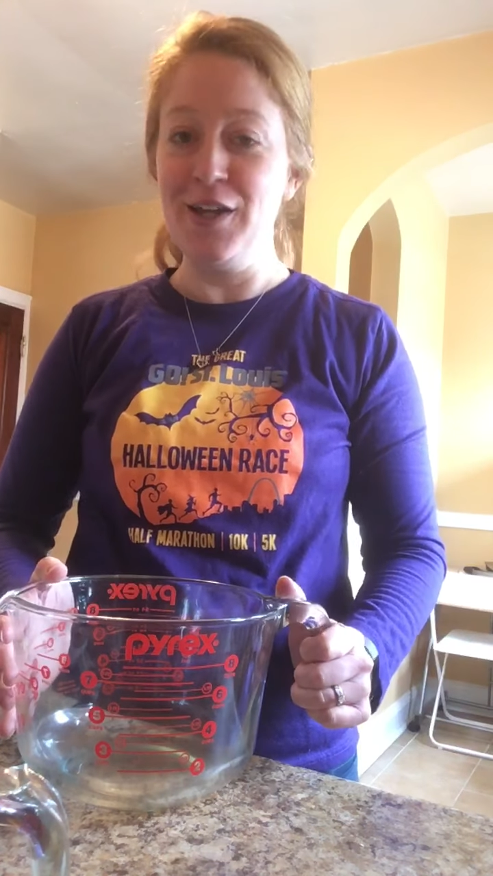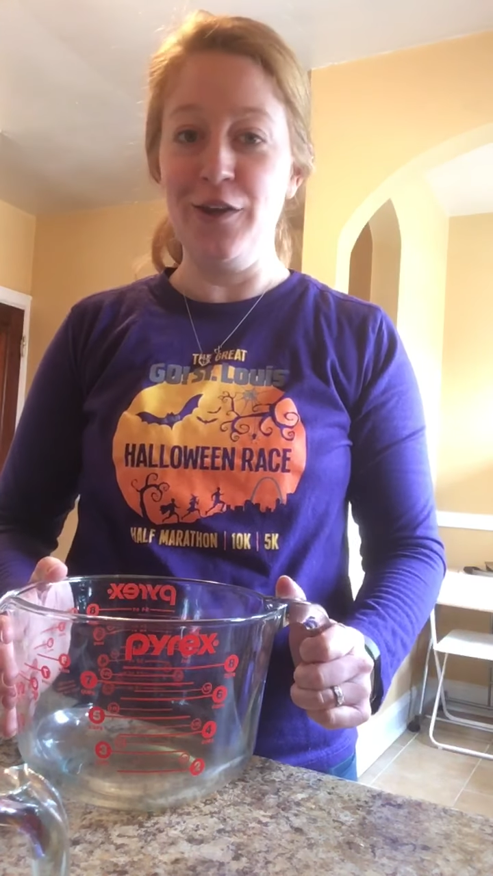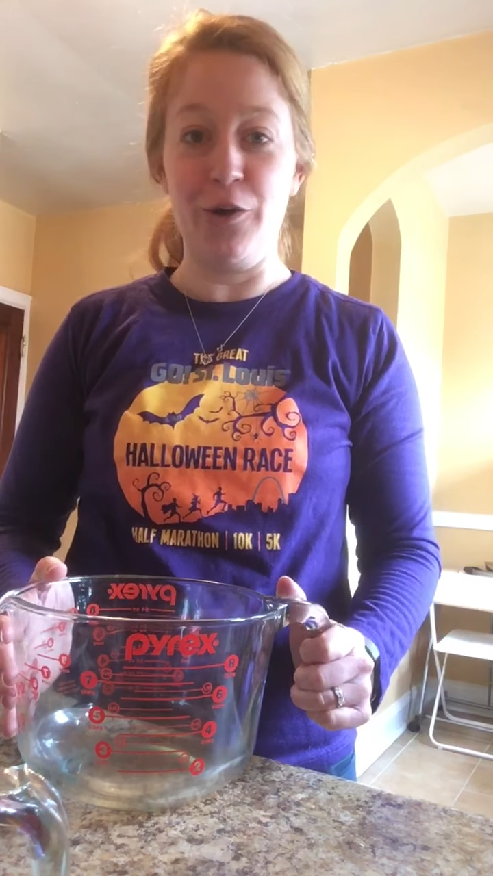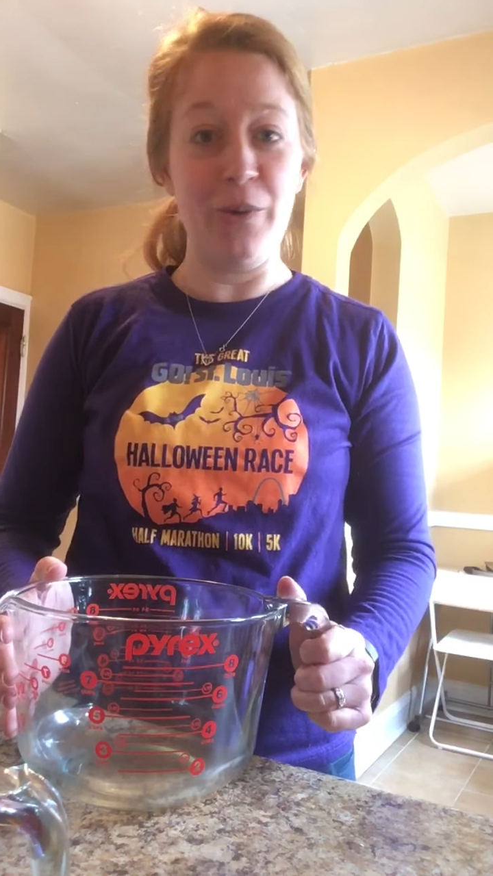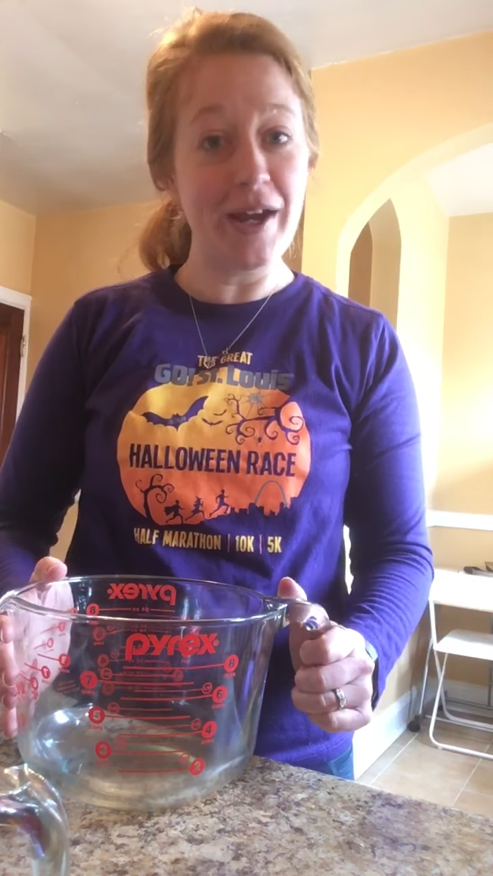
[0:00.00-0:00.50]

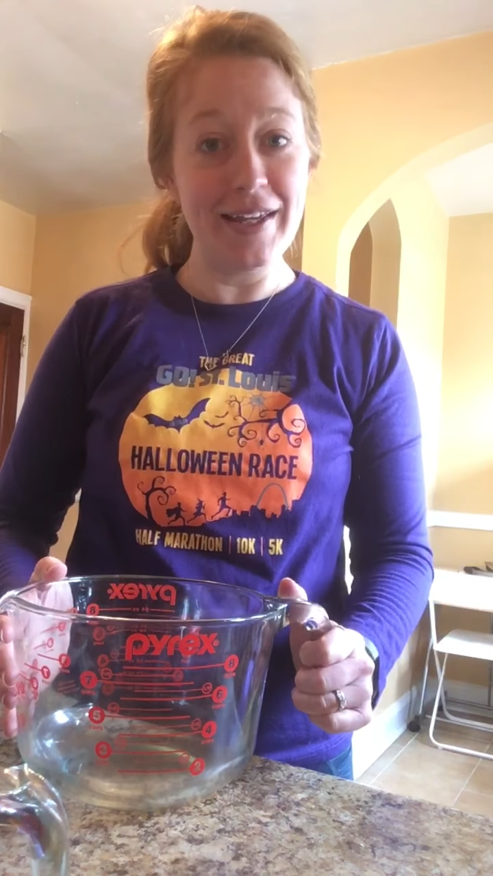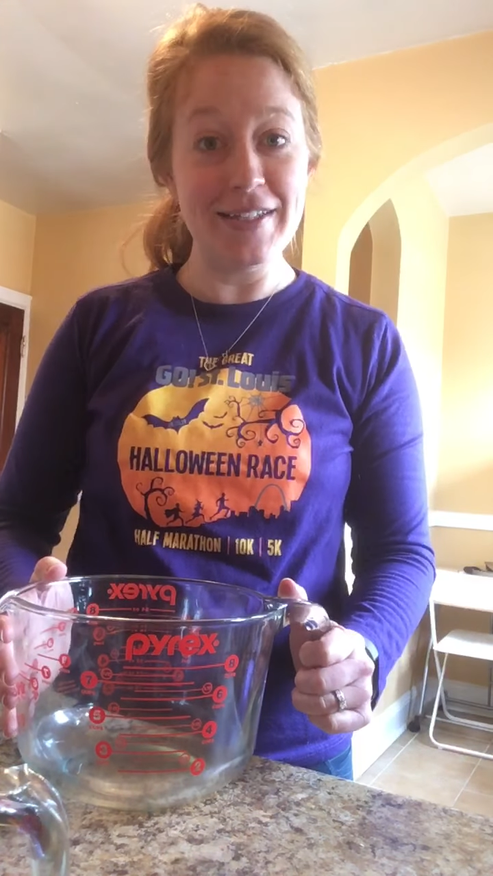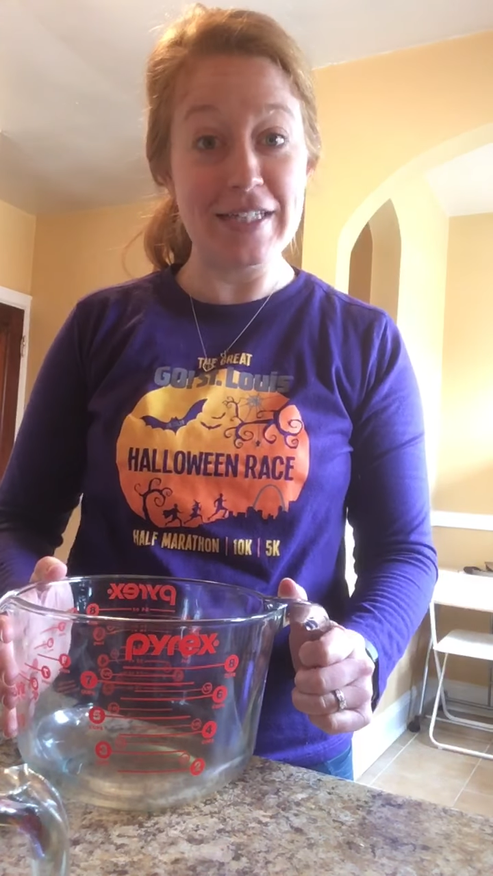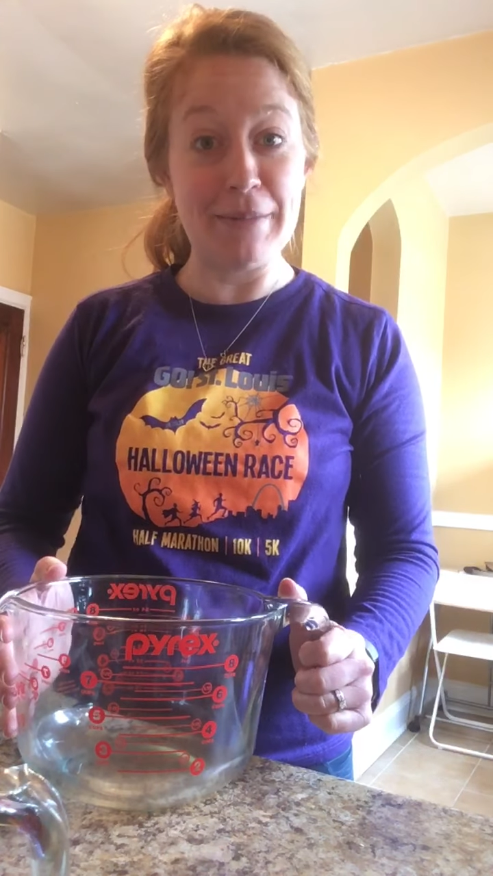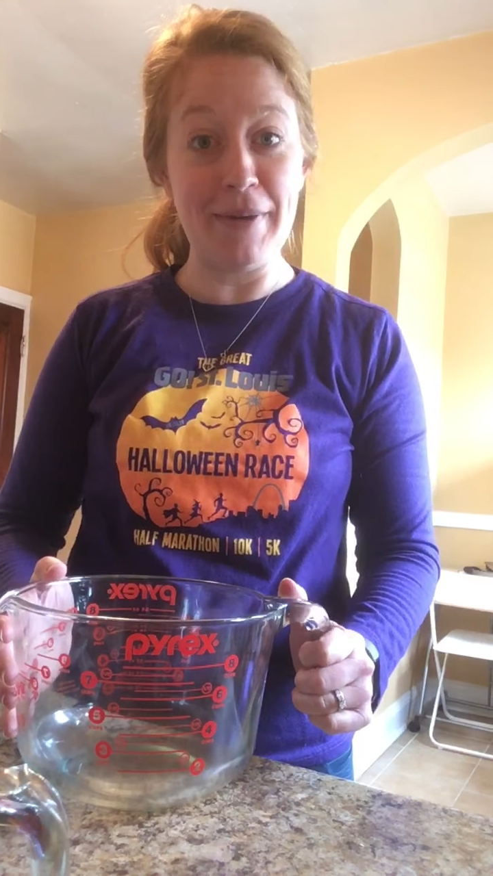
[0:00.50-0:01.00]
they're quick and
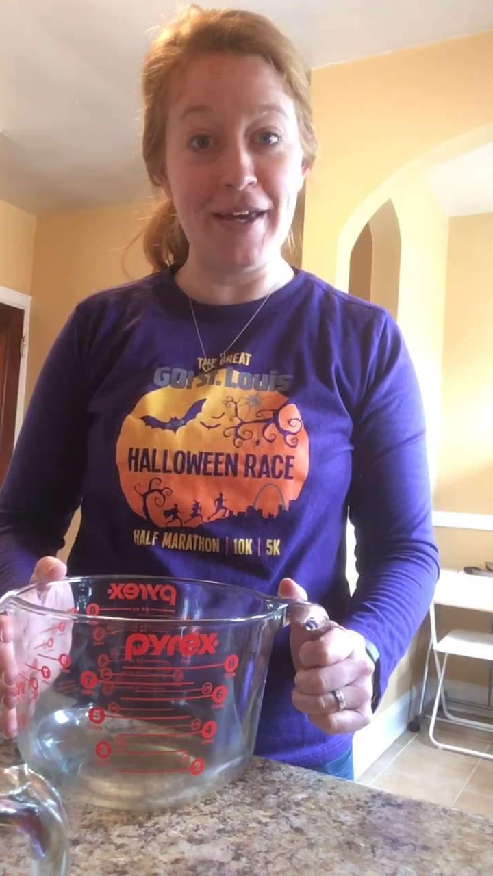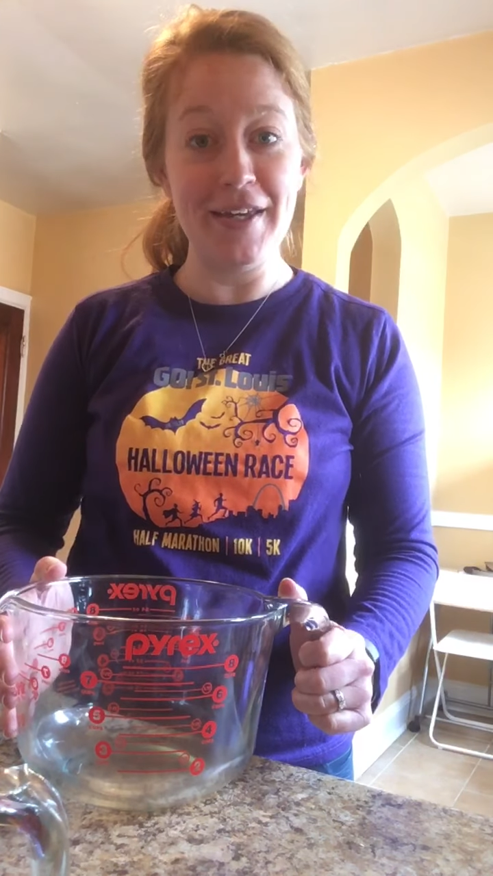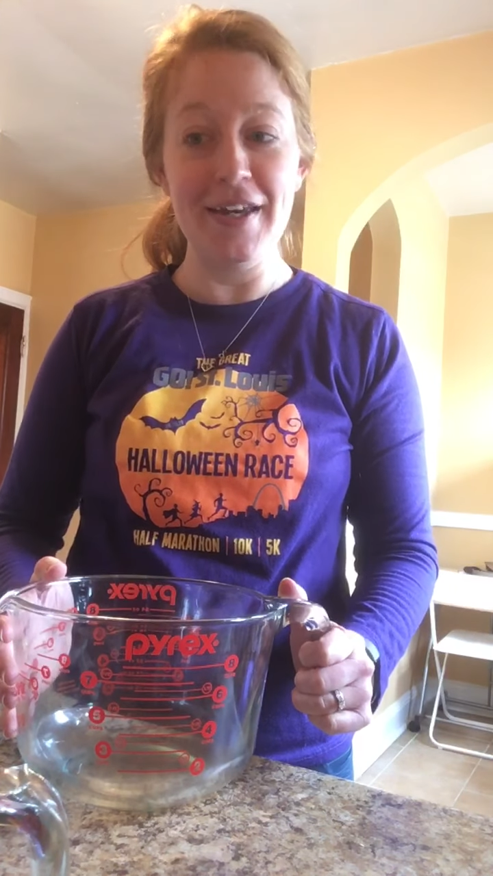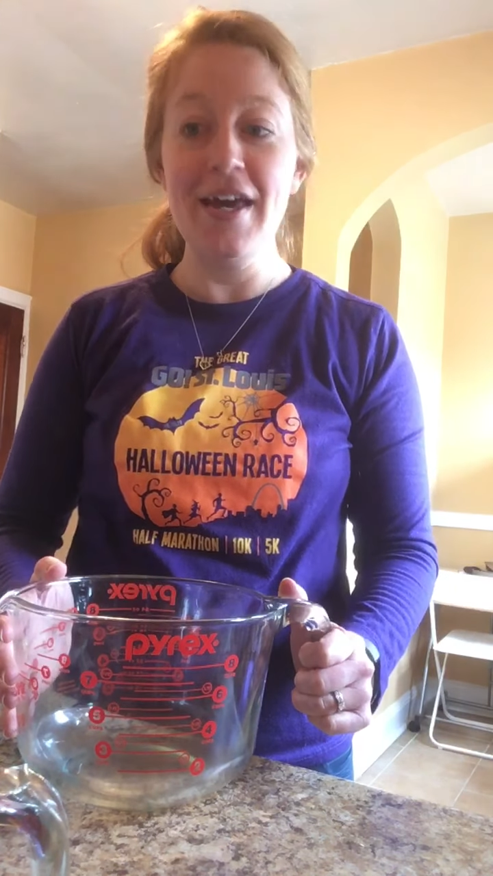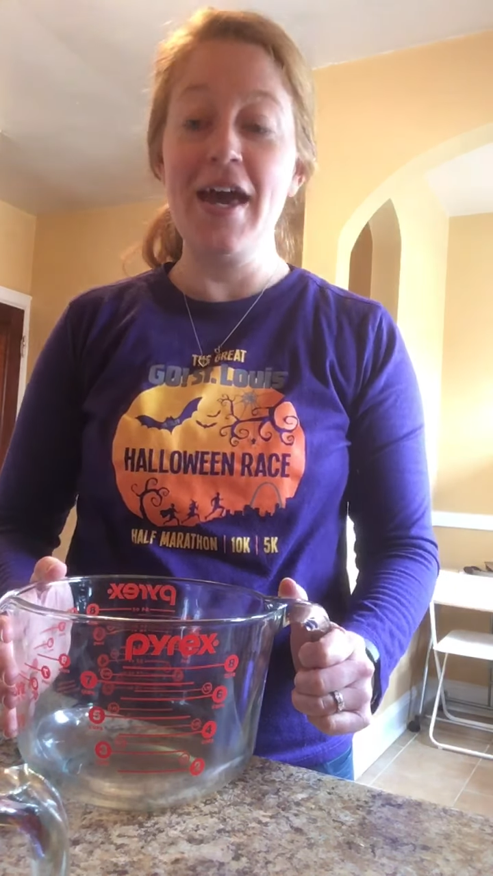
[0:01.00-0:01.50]
easy to make,